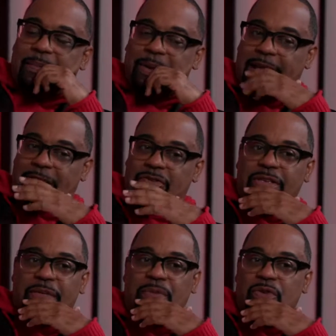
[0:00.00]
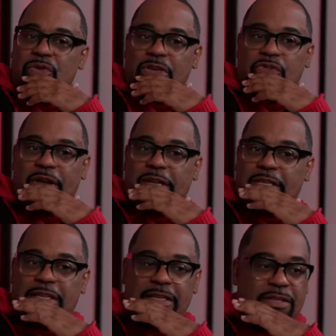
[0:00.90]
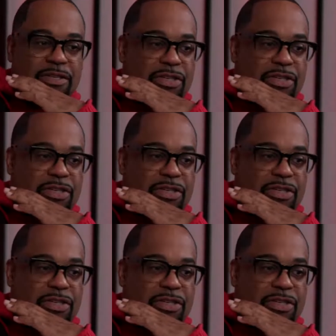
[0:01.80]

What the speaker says: But like you said, music transcends